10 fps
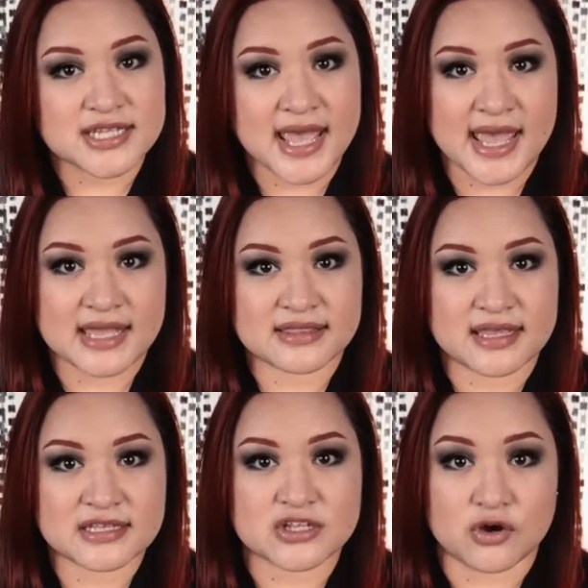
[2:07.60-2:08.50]
to hang
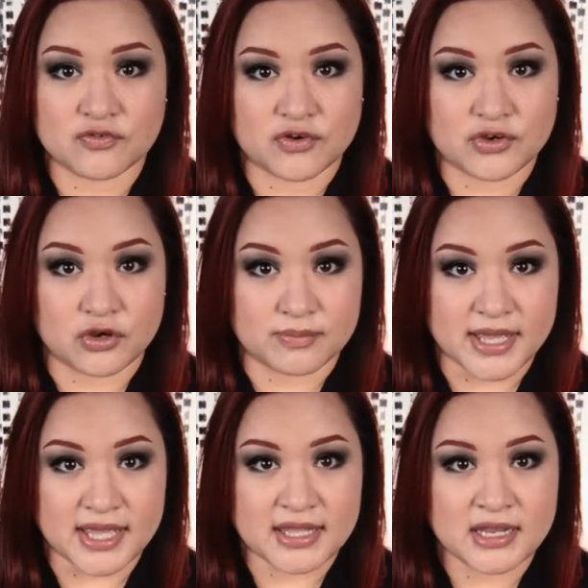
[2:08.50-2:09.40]
things over your
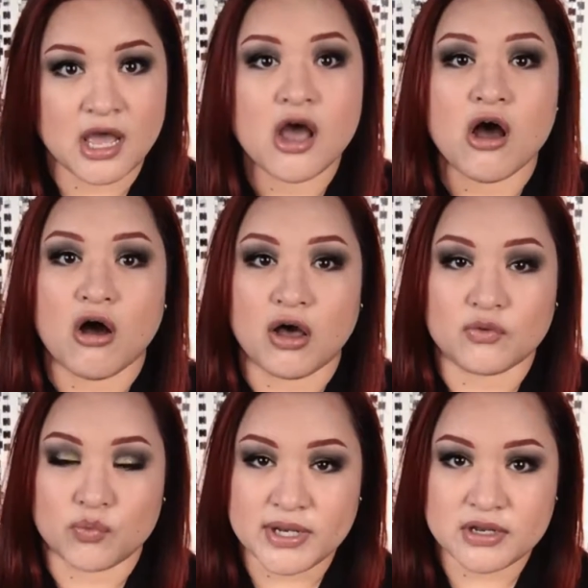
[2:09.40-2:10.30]
bed,
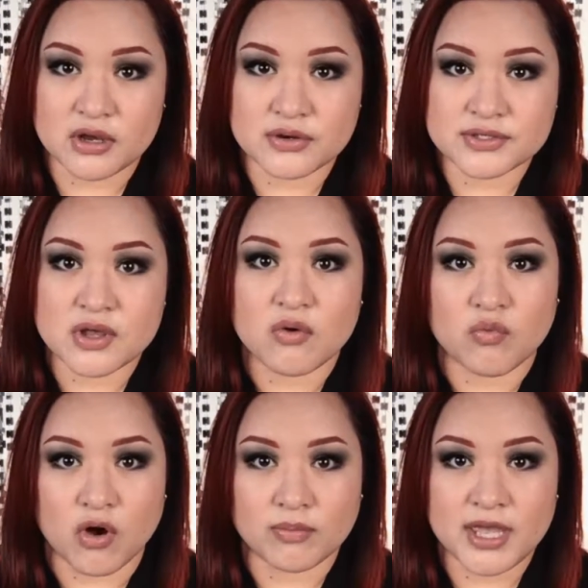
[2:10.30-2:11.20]
on windows,
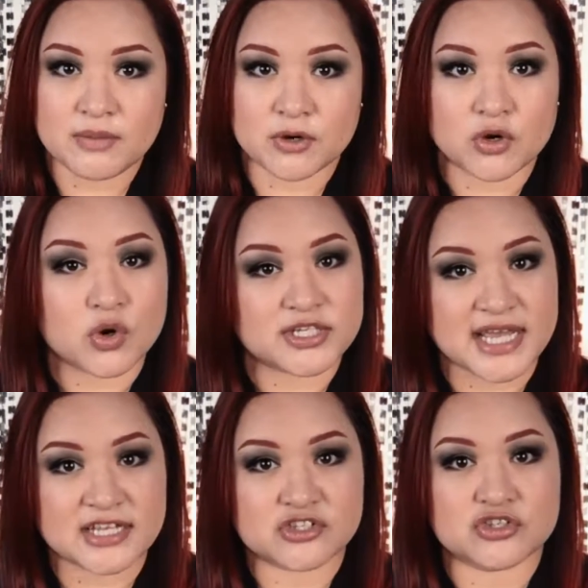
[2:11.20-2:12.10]
wallpaper, or
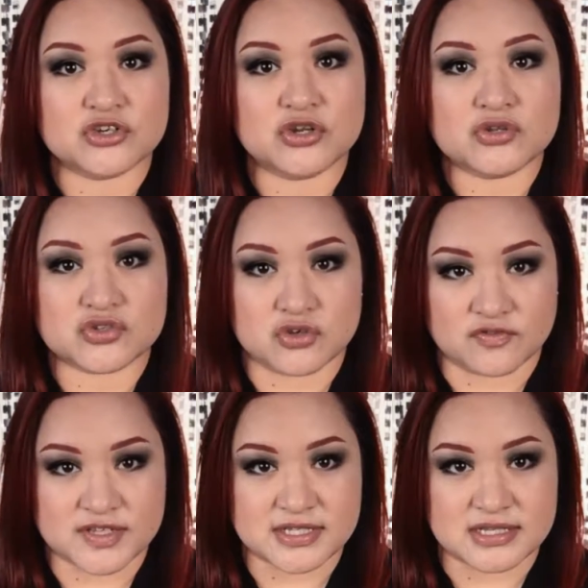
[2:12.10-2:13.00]
textured
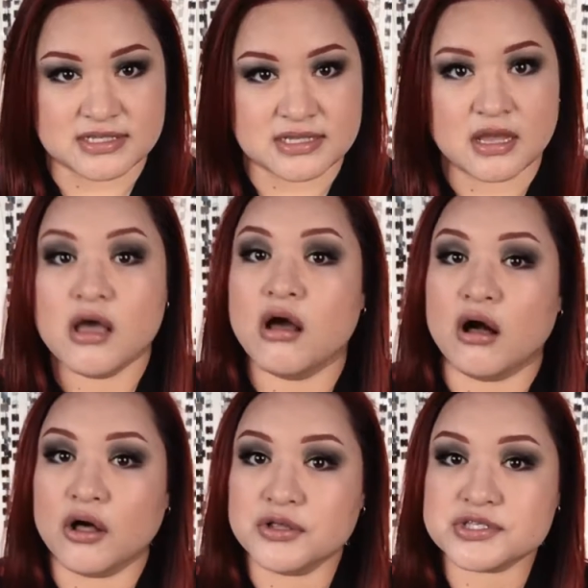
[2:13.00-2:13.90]
surfaces.
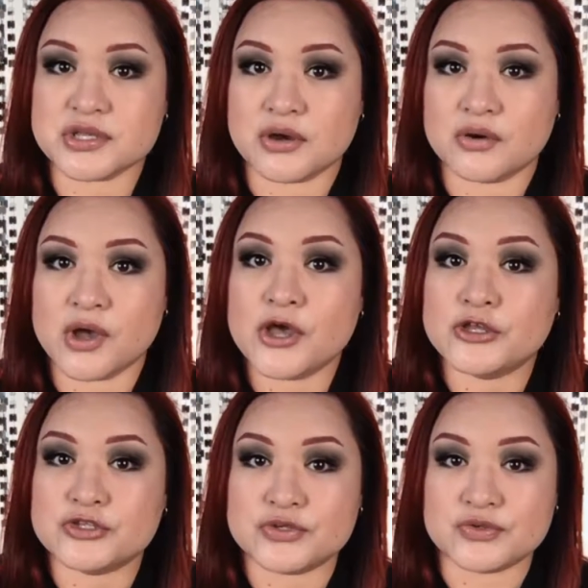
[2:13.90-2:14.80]
Also,
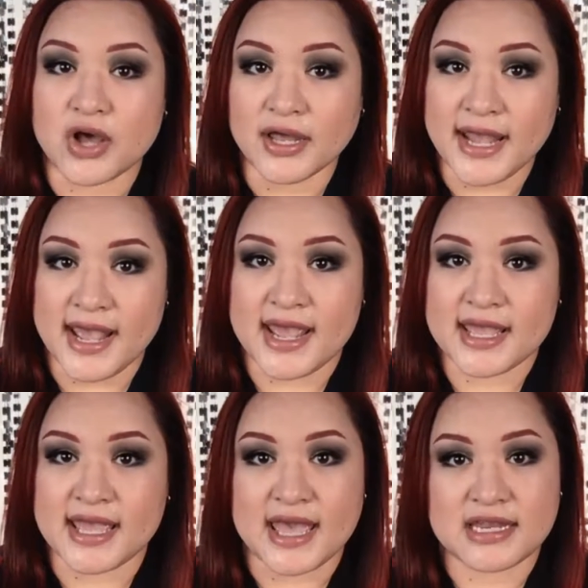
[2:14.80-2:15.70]
do not
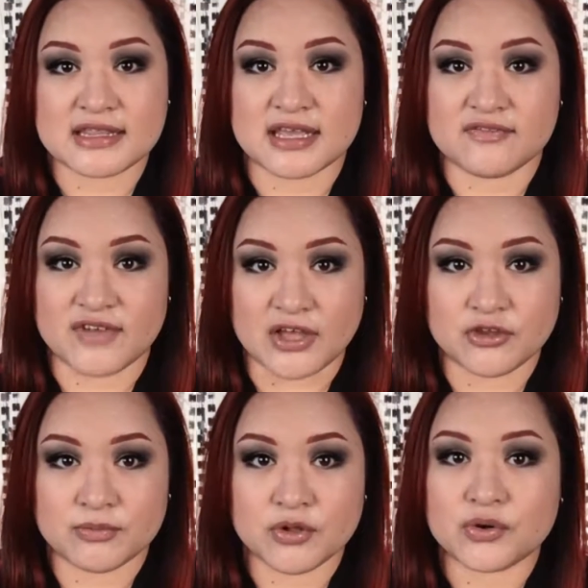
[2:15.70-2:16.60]
hang anything
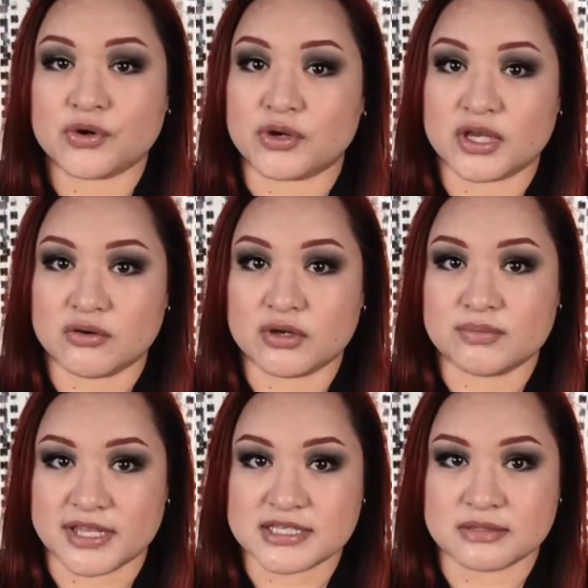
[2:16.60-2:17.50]
valuable or
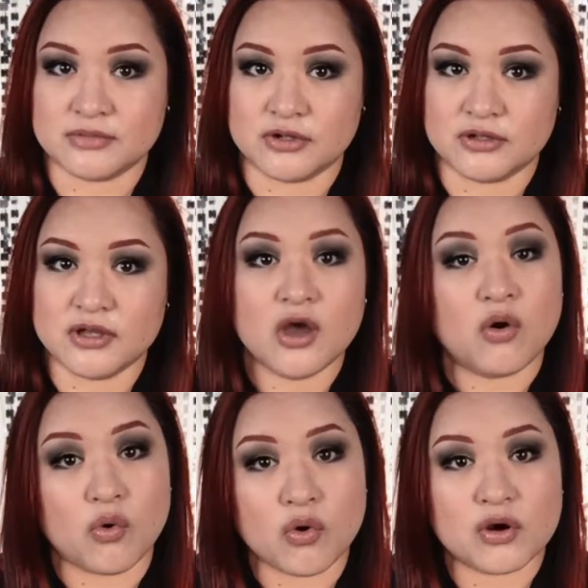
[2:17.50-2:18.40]
irreplaceable,
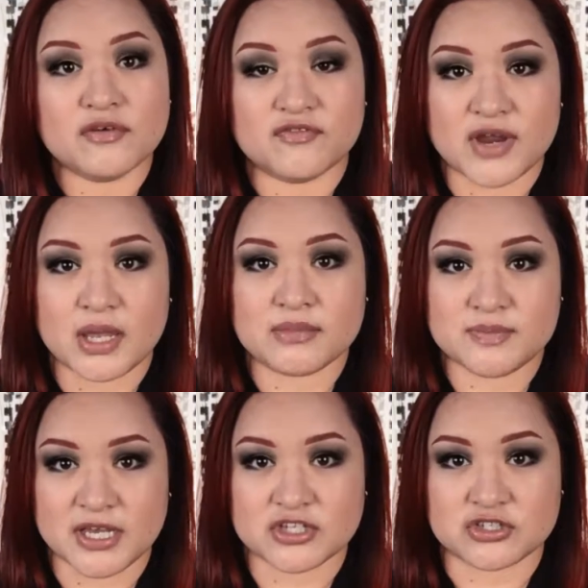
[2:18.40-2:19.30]
or framed
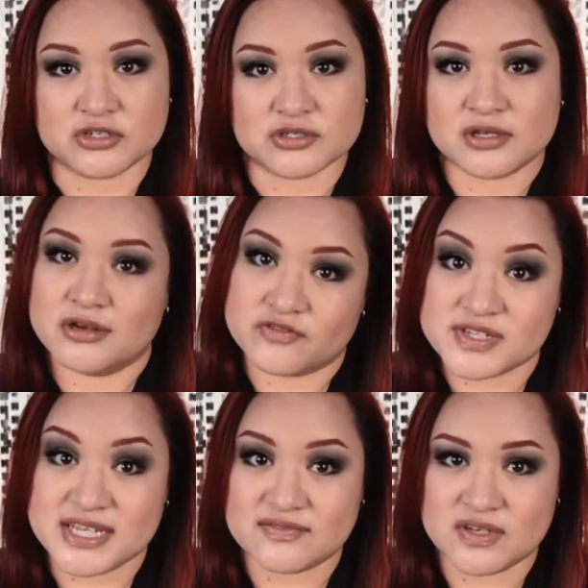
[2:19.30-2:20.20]
pictures, for
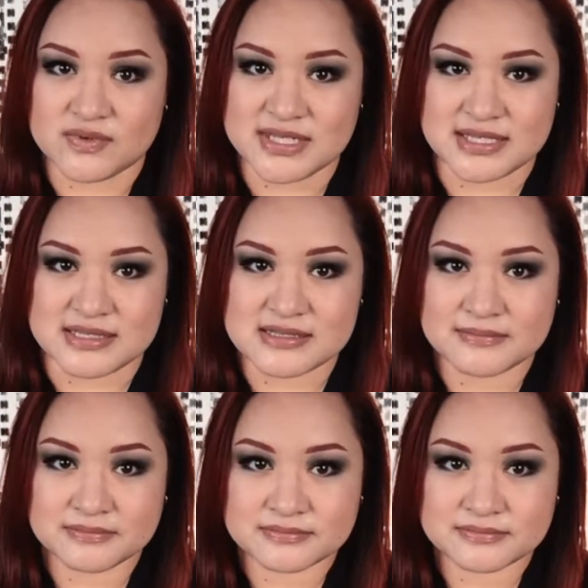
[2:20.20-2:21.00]
safety reasons.